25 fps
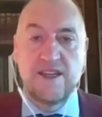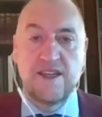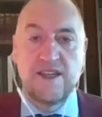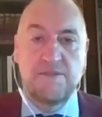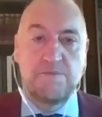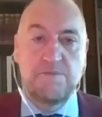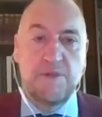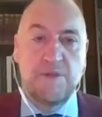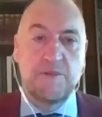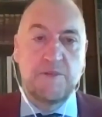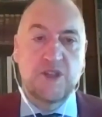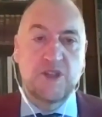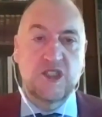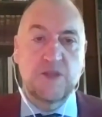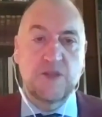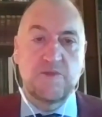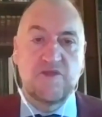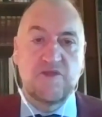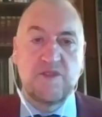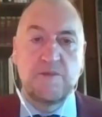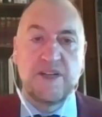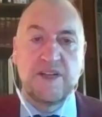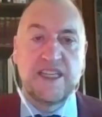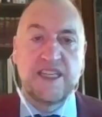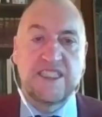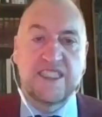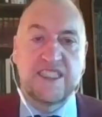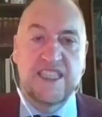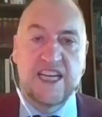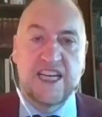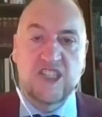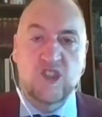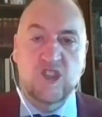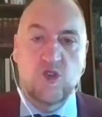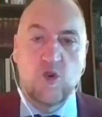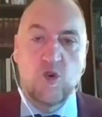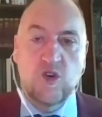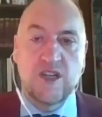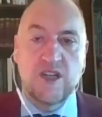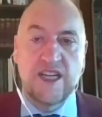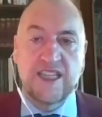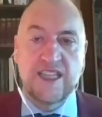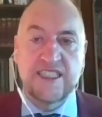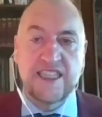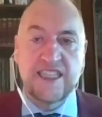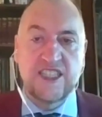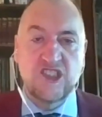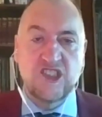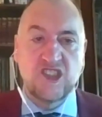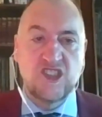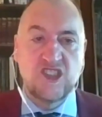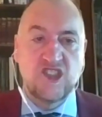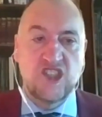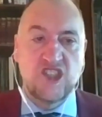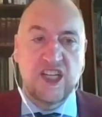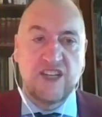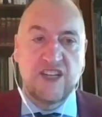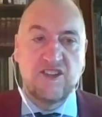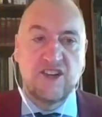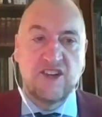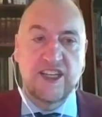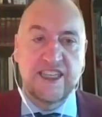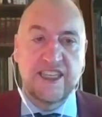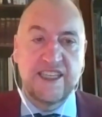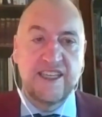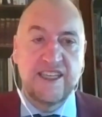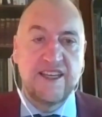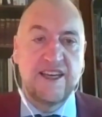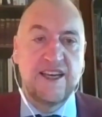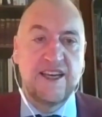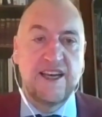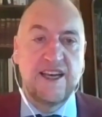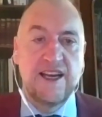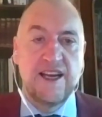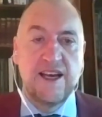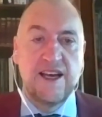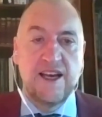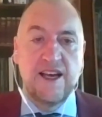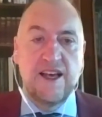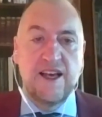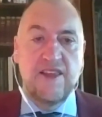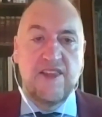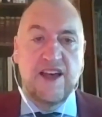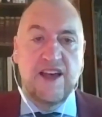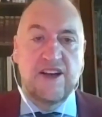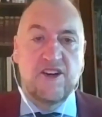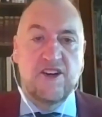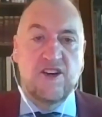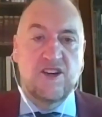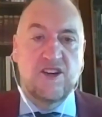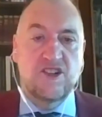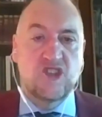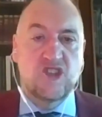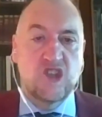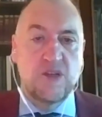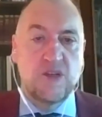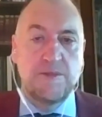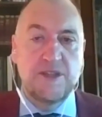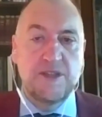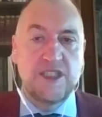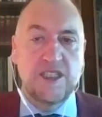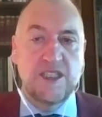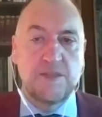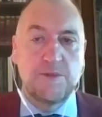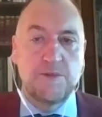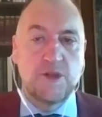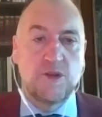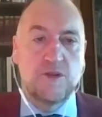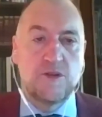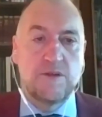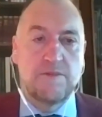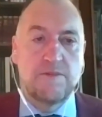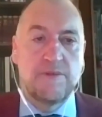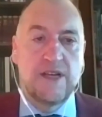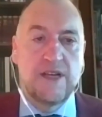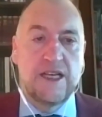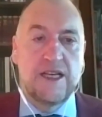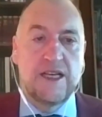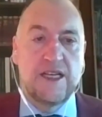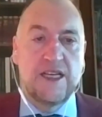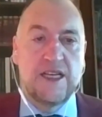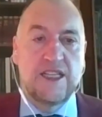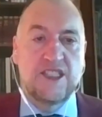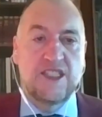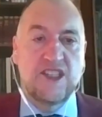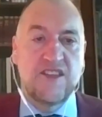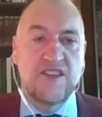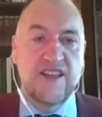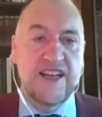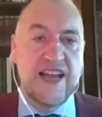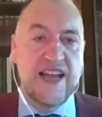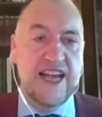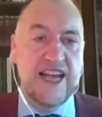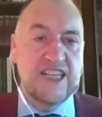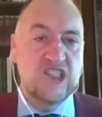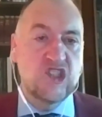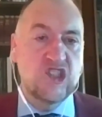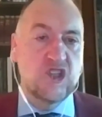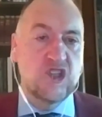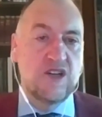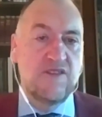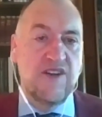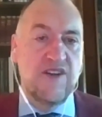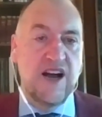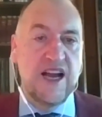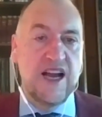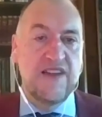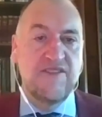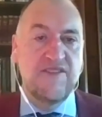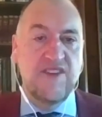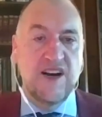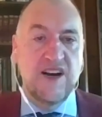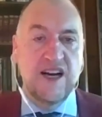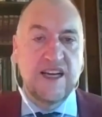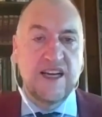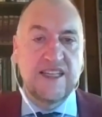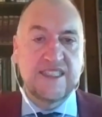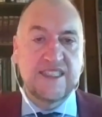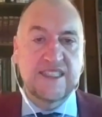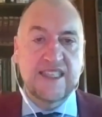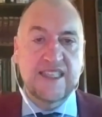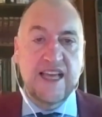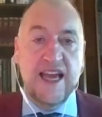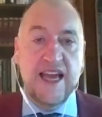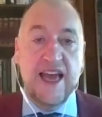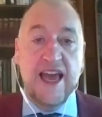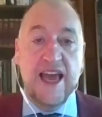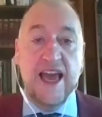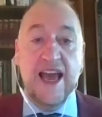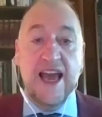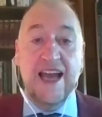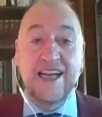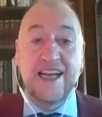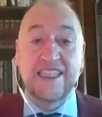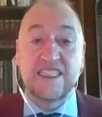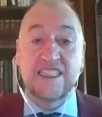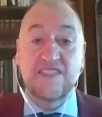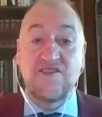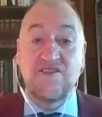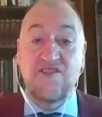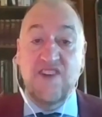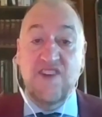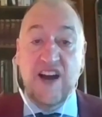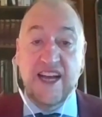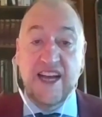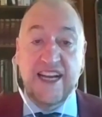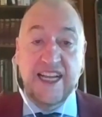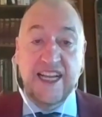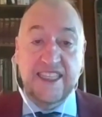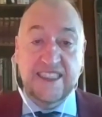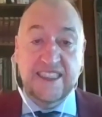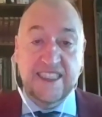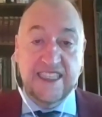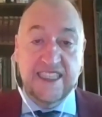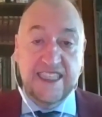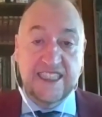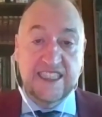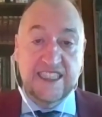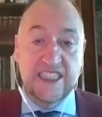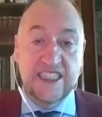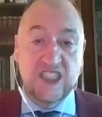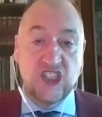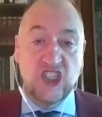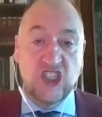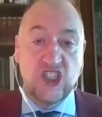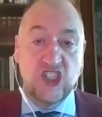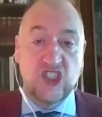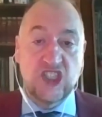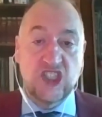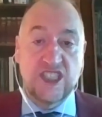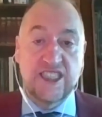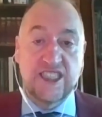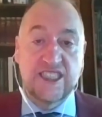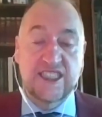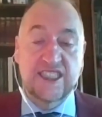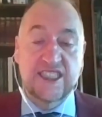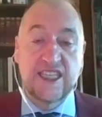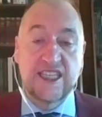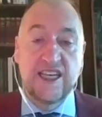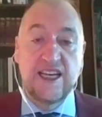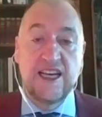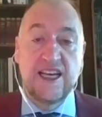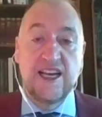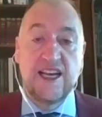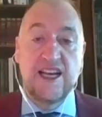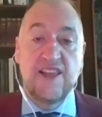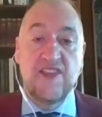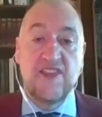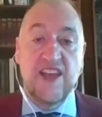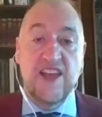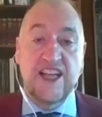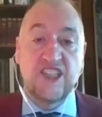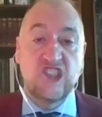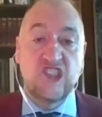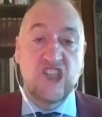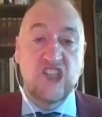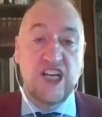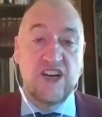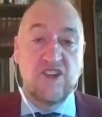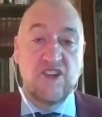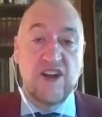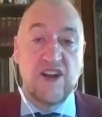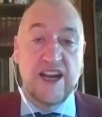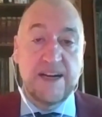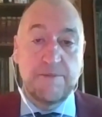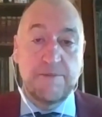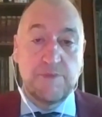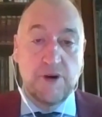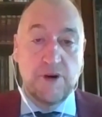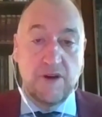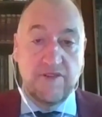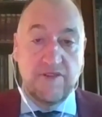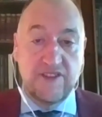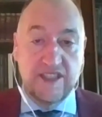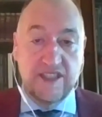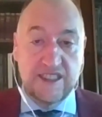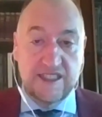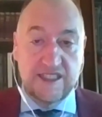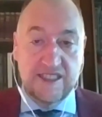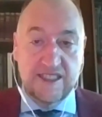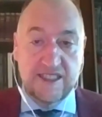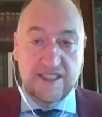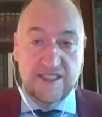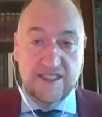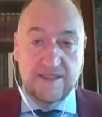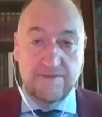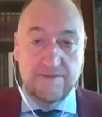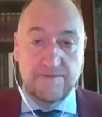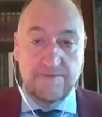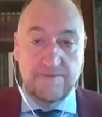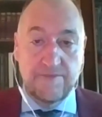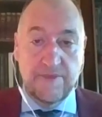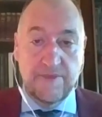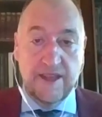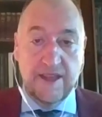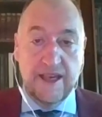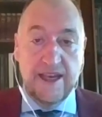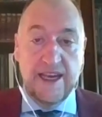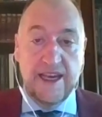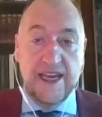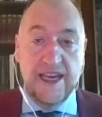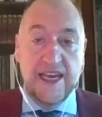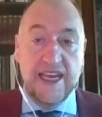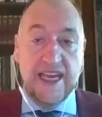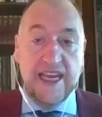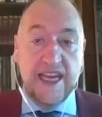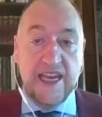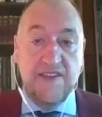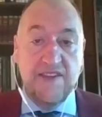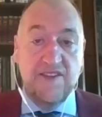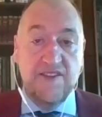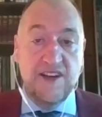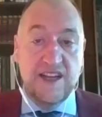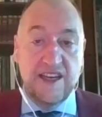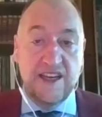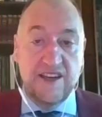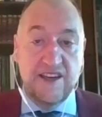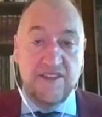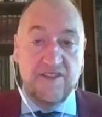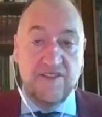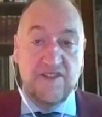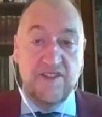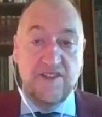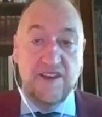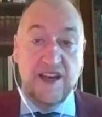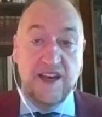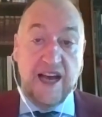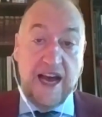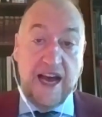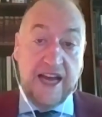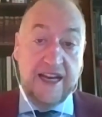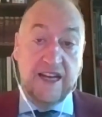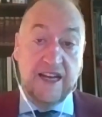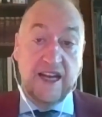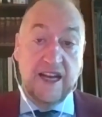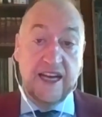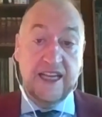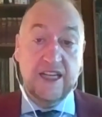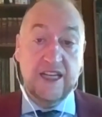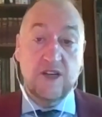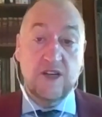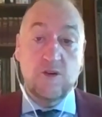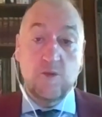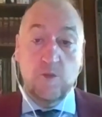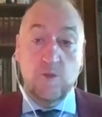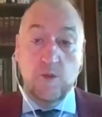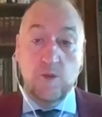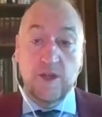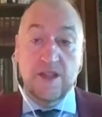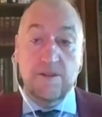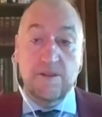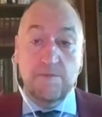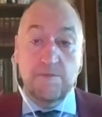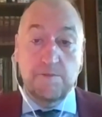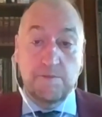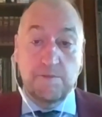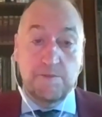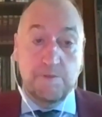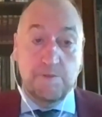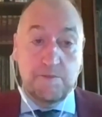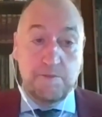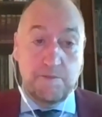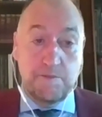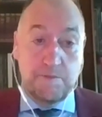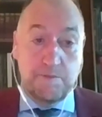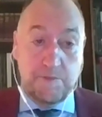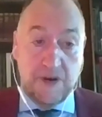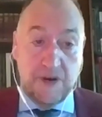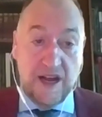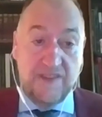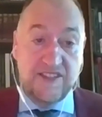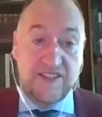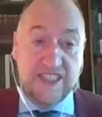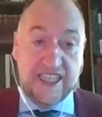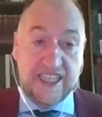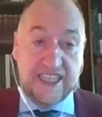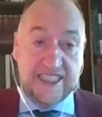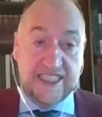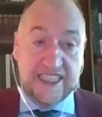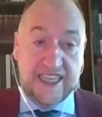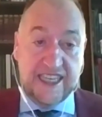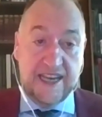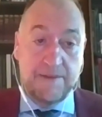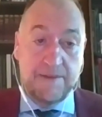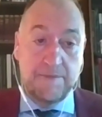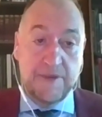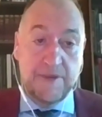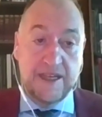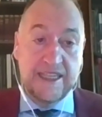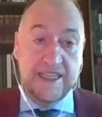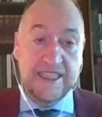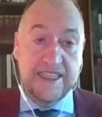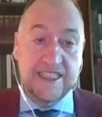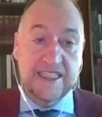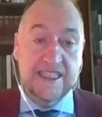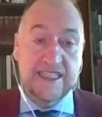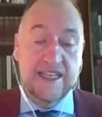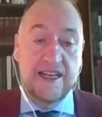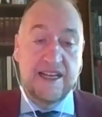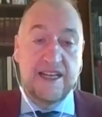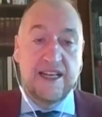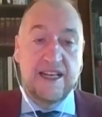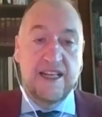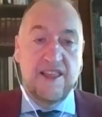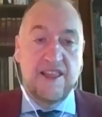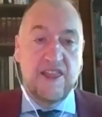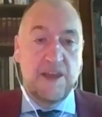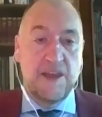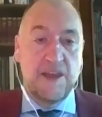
membership from an international organization generally, that are attributable to the nature of IFIs as financing institutions that generate profits, even if, unlike with private sector companies, the